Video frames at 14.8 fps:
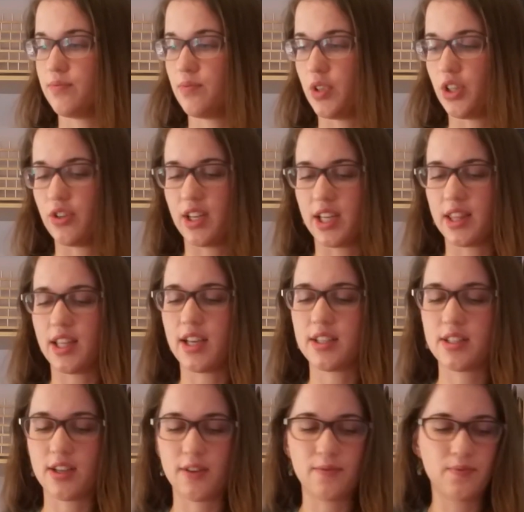when you can get that
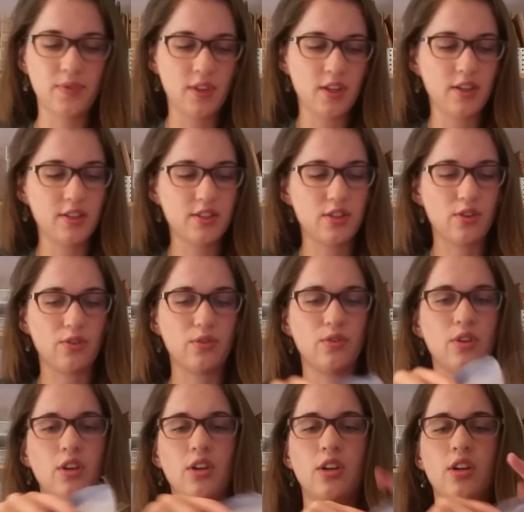done. So
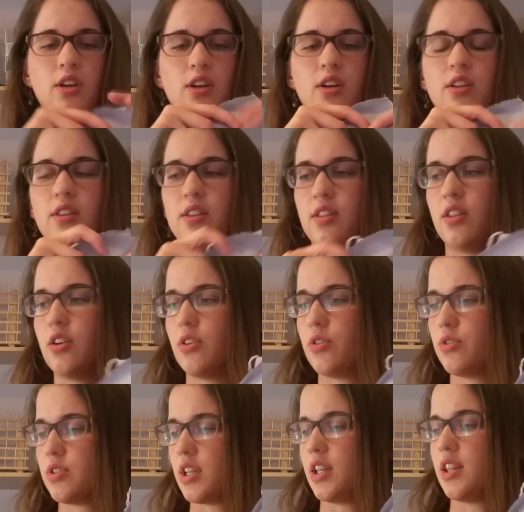
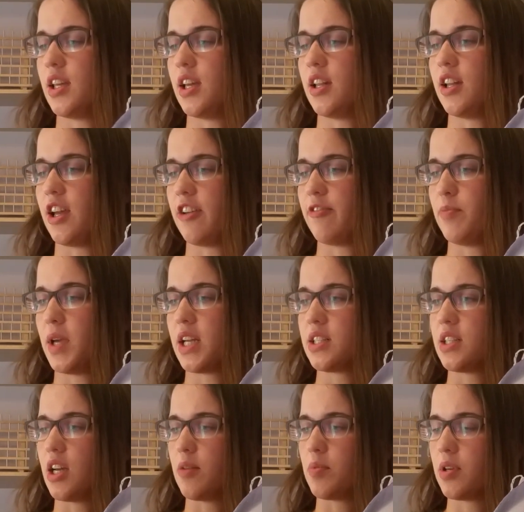those, and then I picked
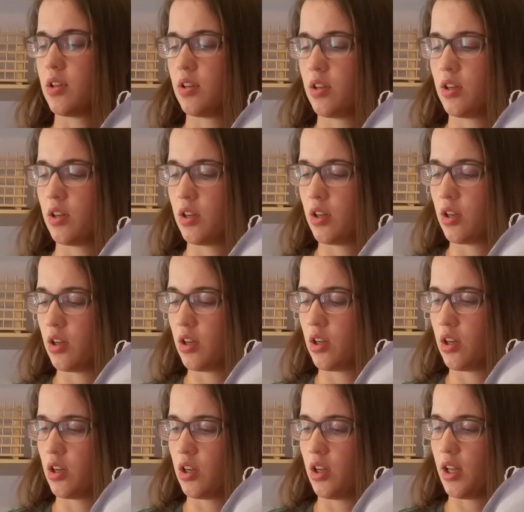up
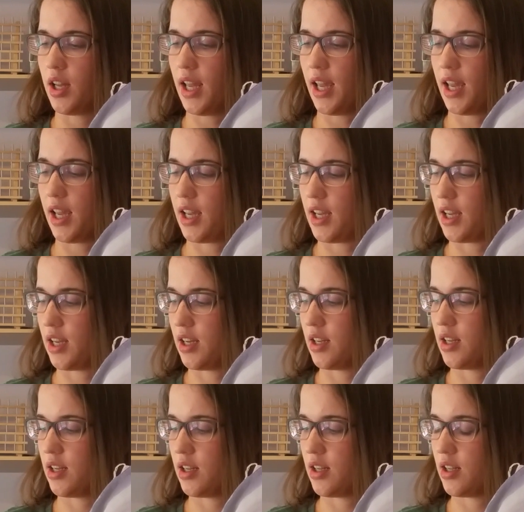a
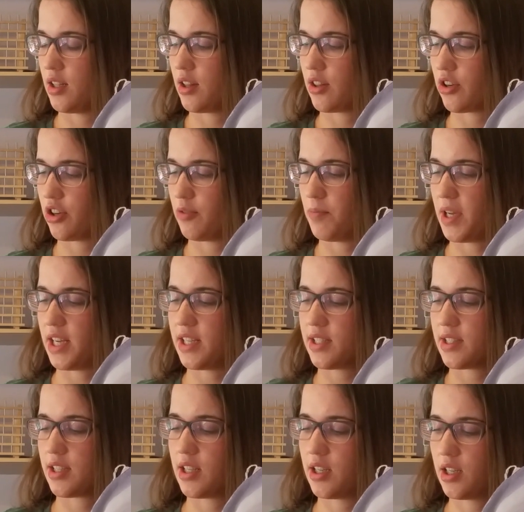third
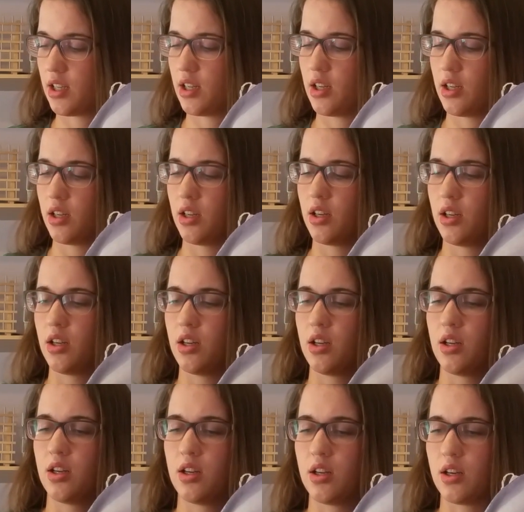piece.
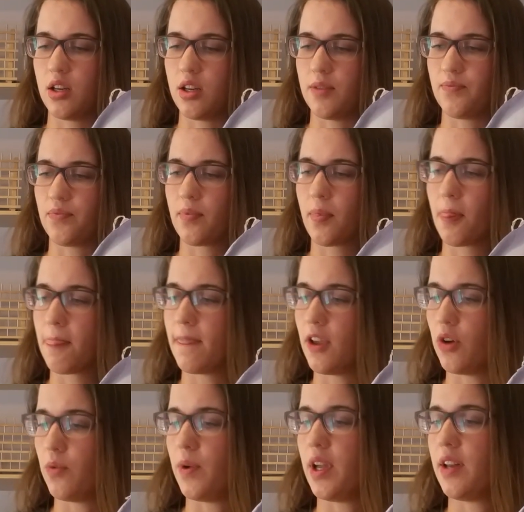Oh
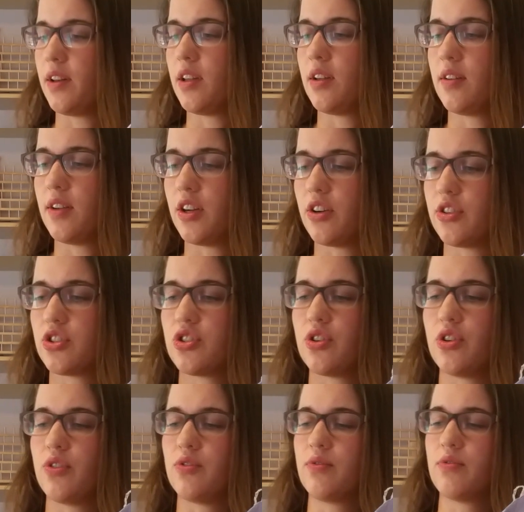wait, here I'll show
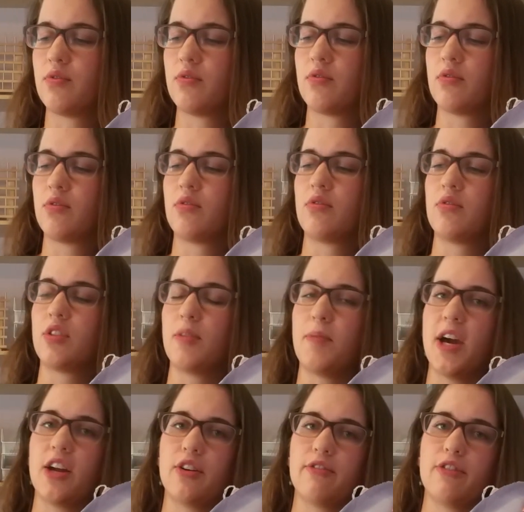you the
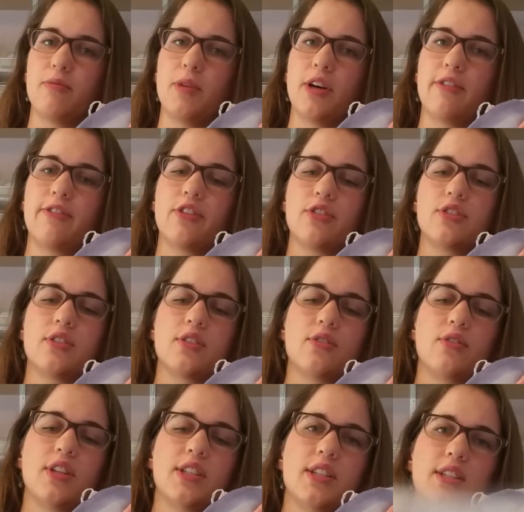pattern for Belle first. So this